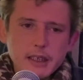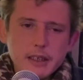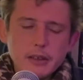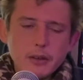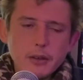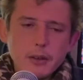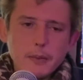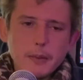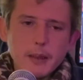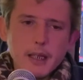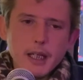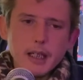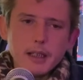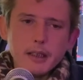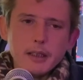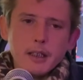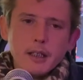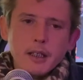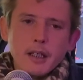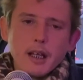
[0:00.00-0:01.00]
It's all
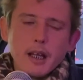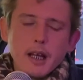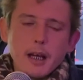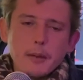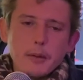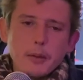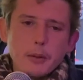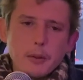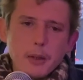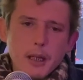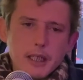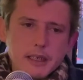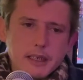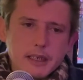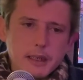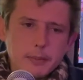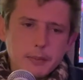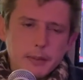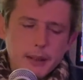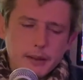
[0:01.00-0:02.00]
about uh, who has
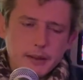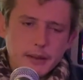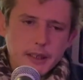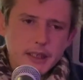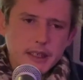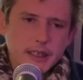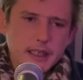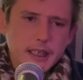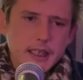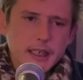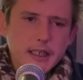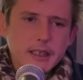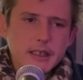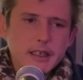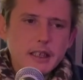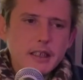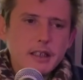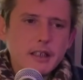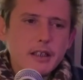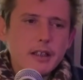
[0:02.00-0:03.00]
superior
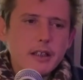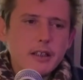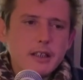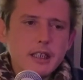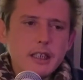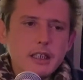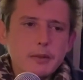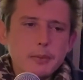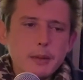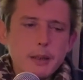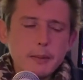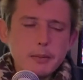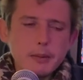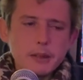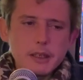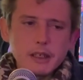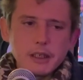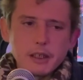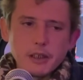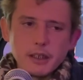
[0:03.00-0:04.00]
genes, and you know these
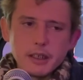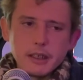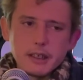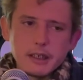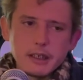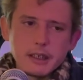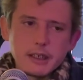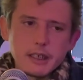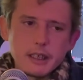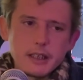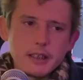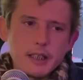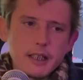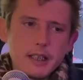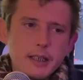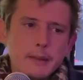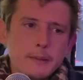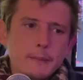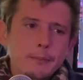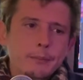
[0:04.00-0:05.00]
people are scientists, so
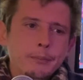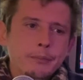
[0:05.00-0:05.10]
they're